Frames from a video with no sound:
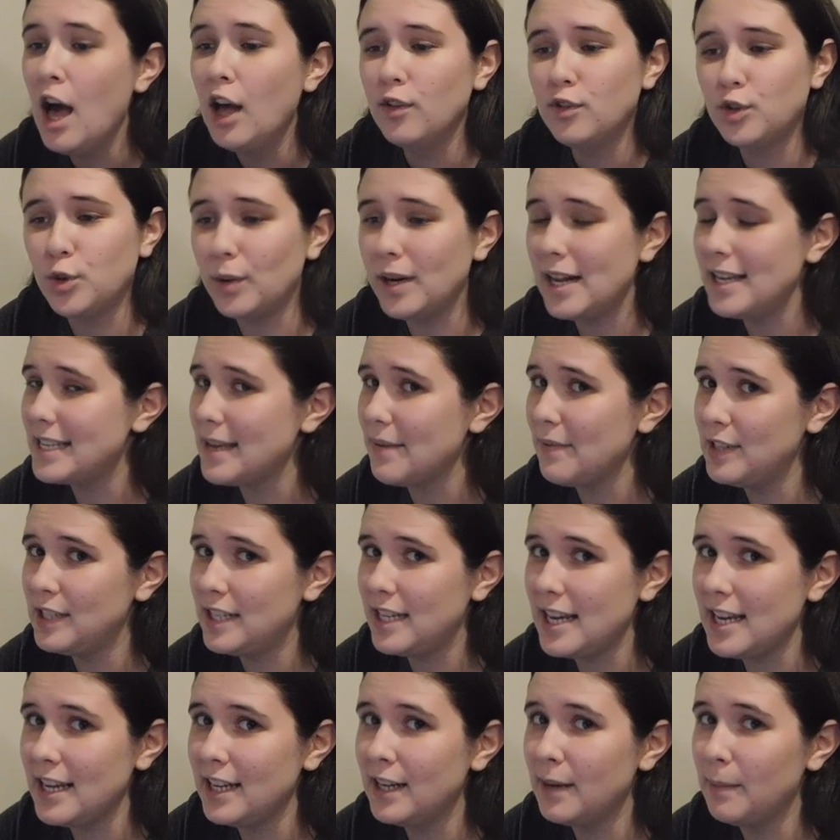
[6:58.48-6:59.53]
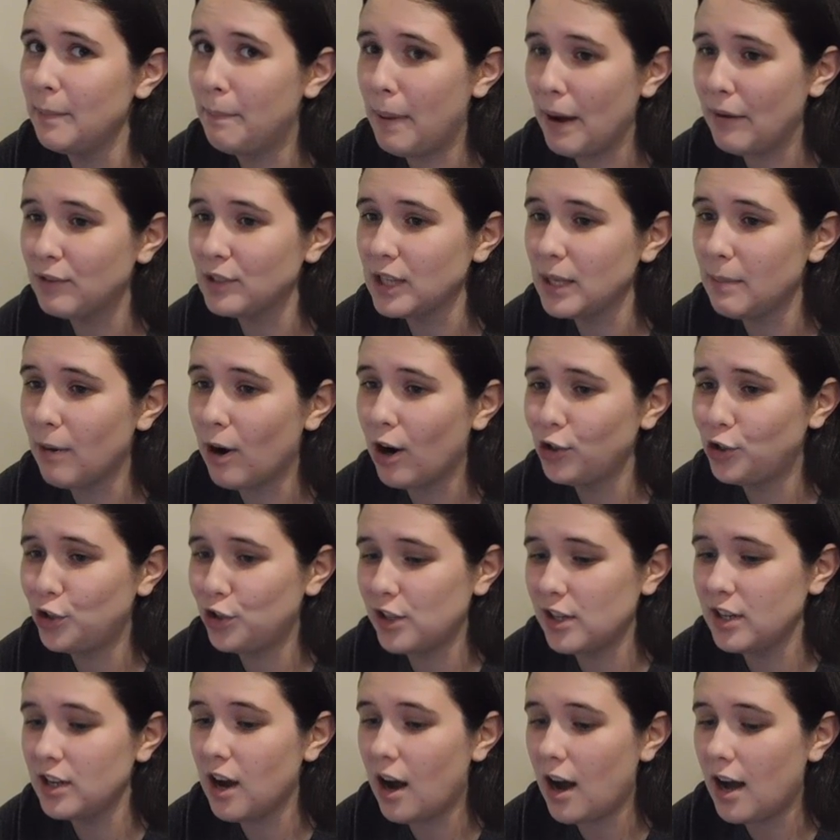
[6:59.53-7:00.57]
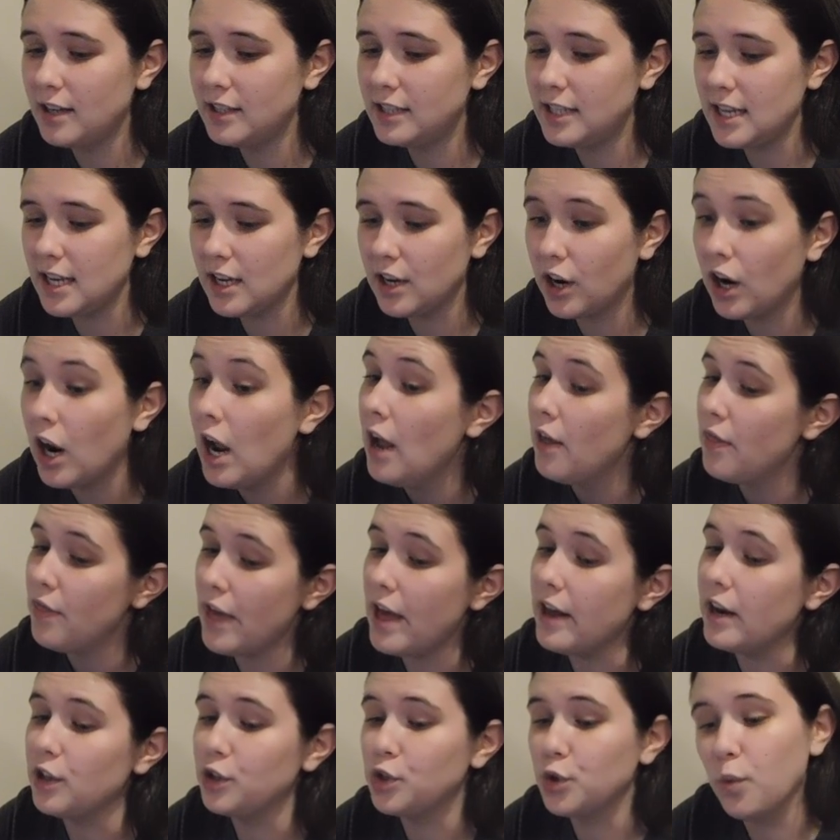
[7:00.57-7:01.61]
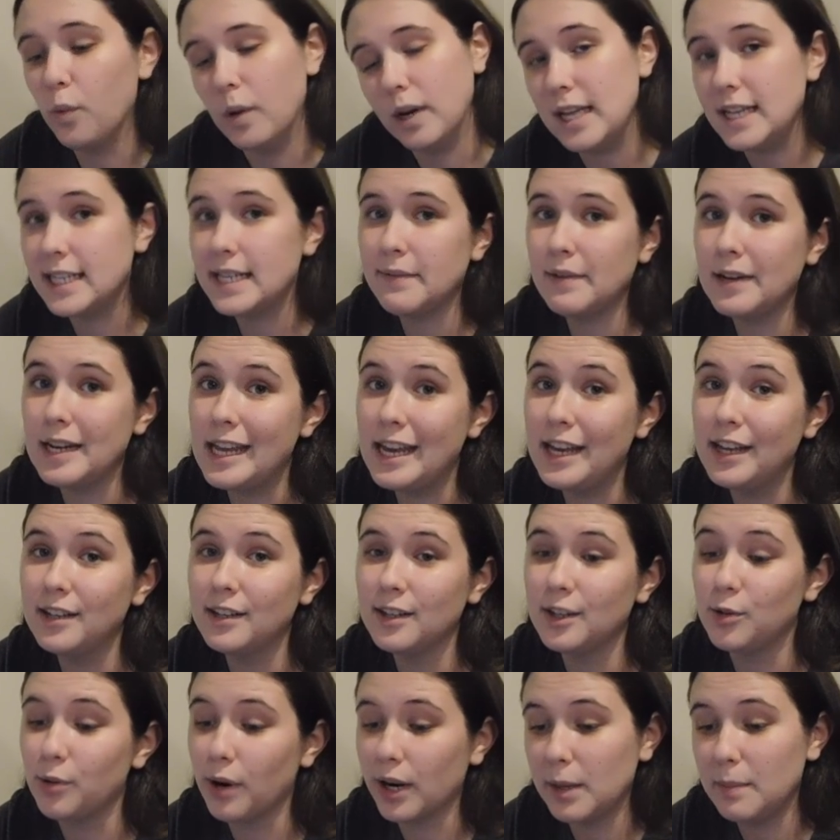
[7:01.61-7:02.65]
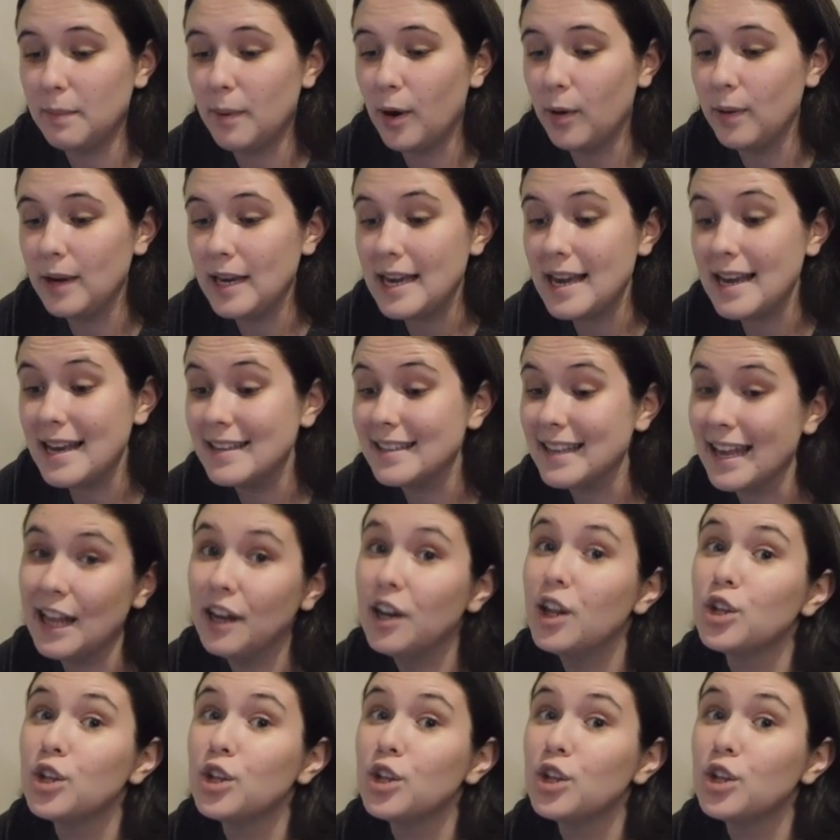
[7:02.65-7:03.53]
2017 Beverly Marsh is in God tier, then 2017 Greta Bowie is in